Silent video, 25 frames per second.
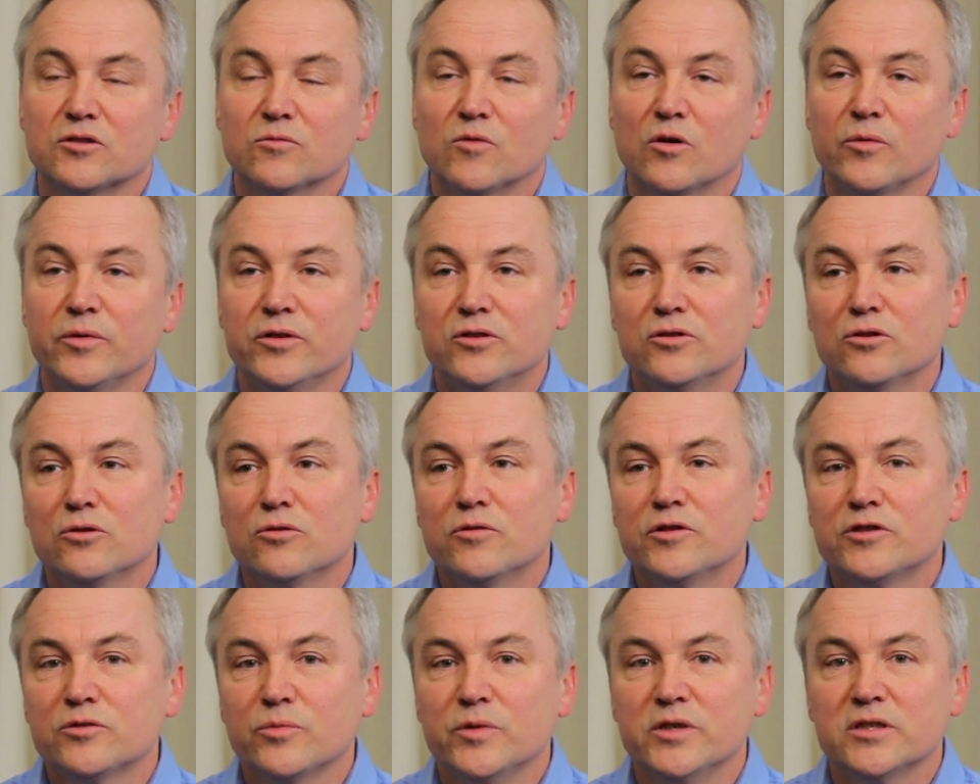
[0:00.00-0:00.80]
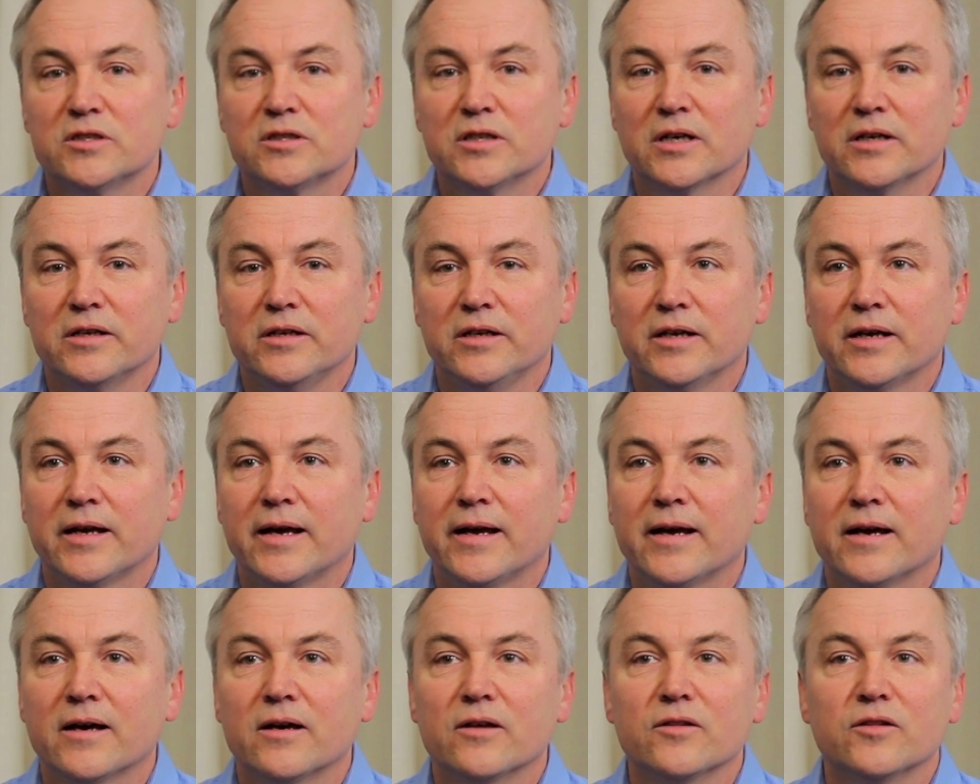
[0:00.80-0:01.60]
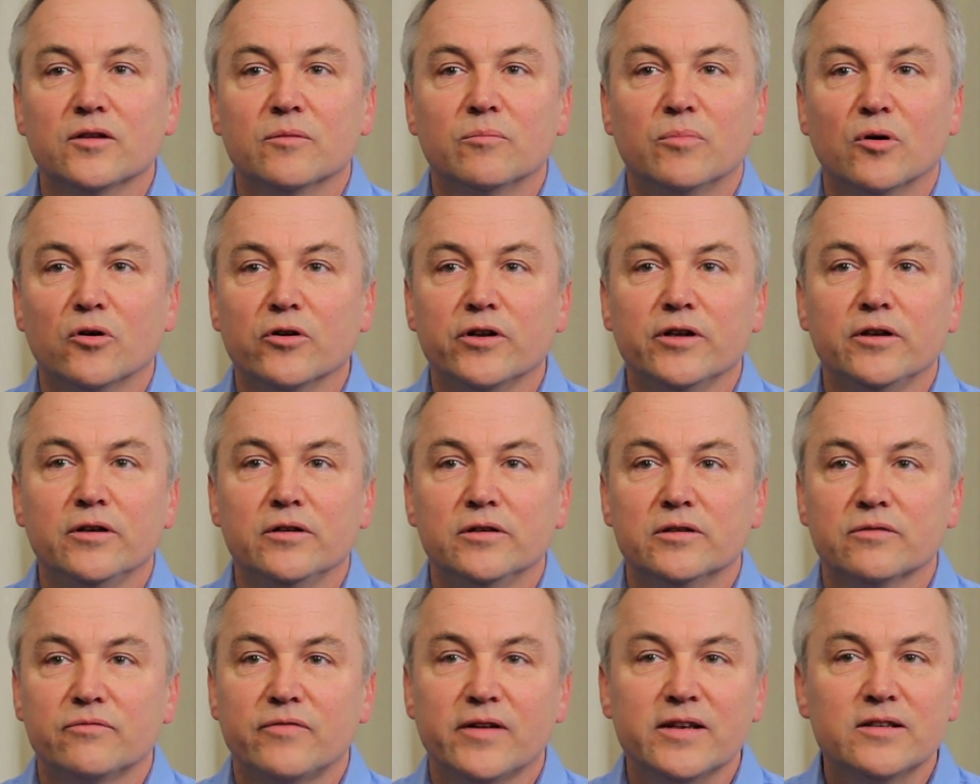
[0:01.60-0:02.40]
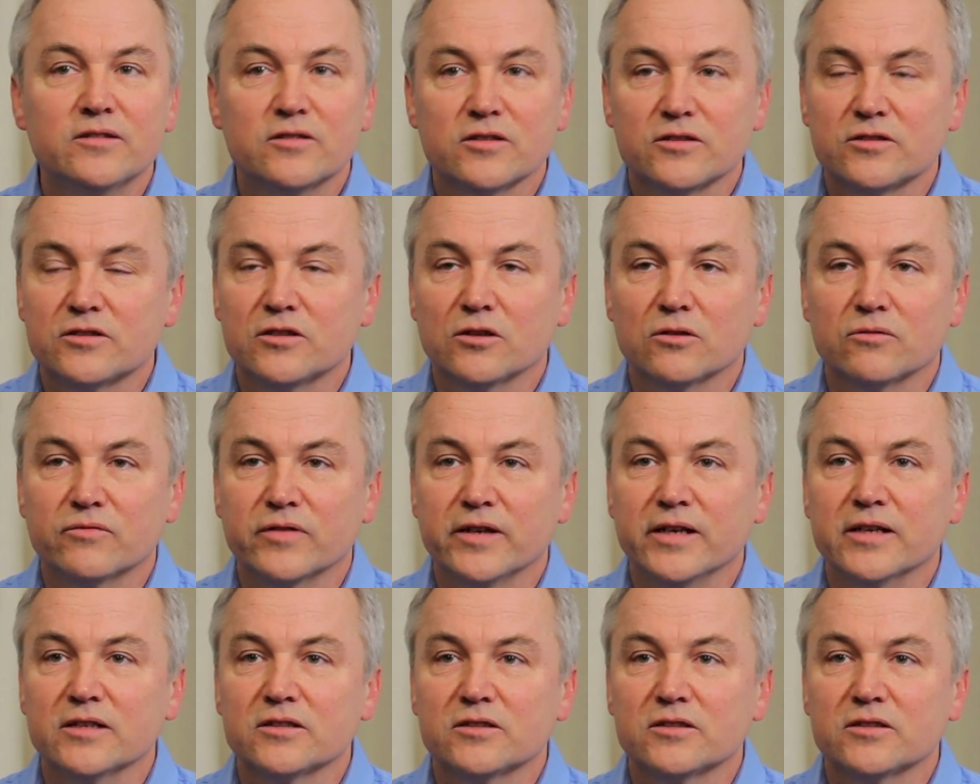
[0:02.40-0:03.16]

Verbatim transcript: So what we do is we study how the body defends itself